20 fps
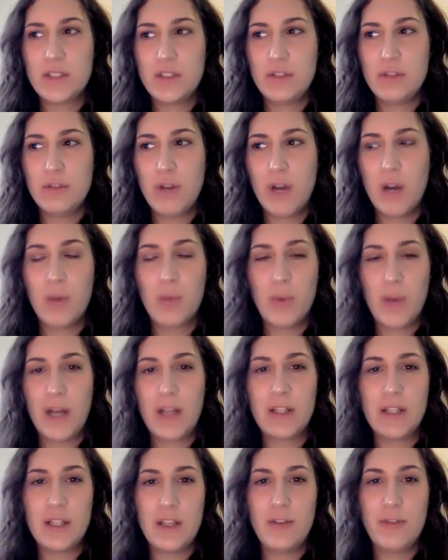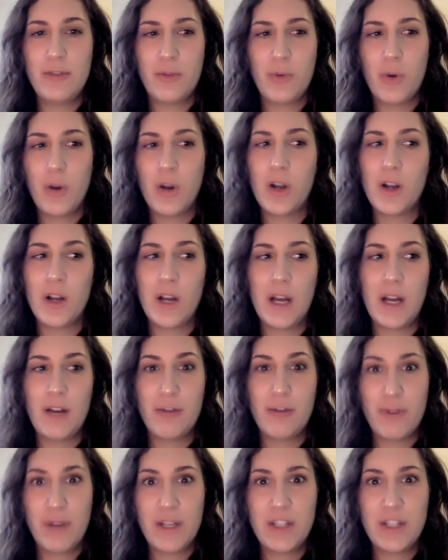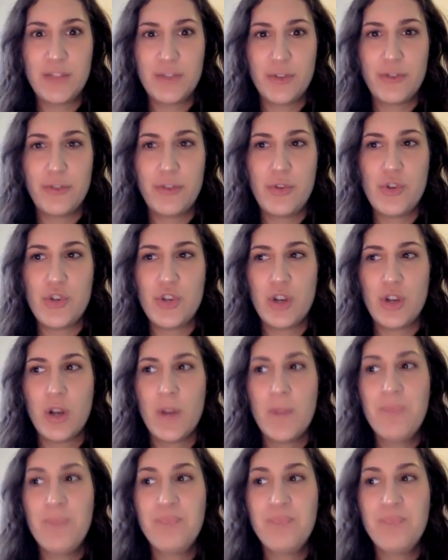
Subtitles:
to a rally for Fridays for Future